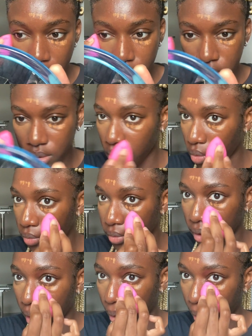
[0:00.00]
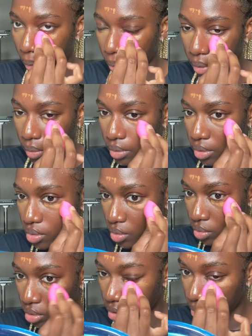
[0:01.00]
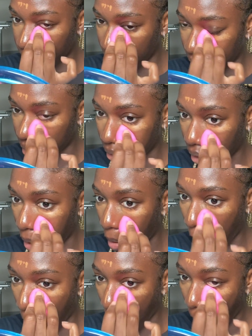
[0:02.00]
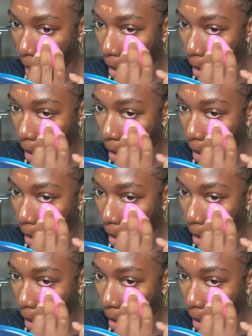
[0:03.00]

So yeah, what you want to do is just blend that out.